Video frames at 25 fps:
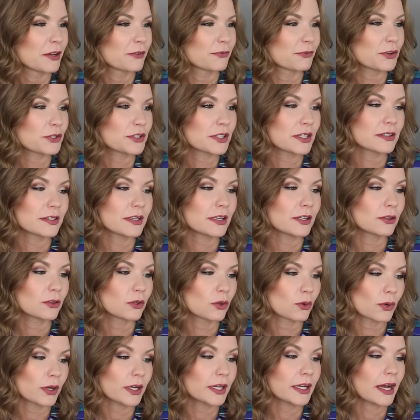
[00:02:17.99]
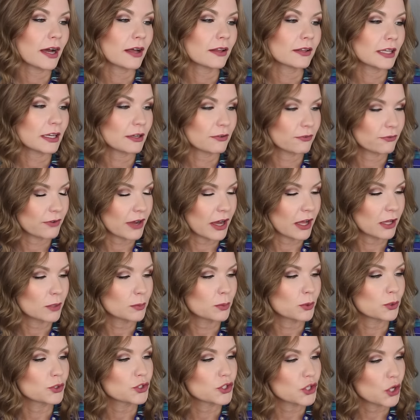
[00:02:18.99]
First is the L'Oreal
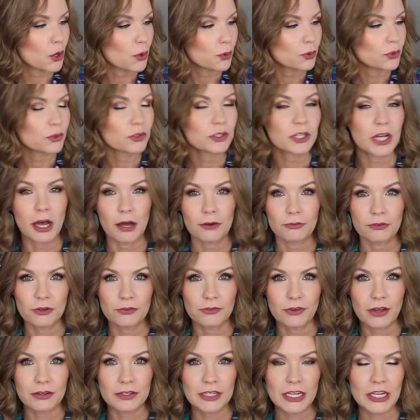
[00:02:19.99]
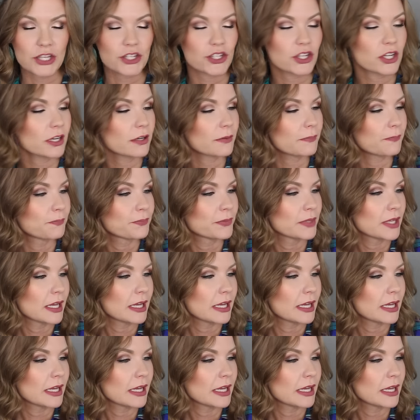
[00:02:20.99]
Infallible Total Cover Foundation.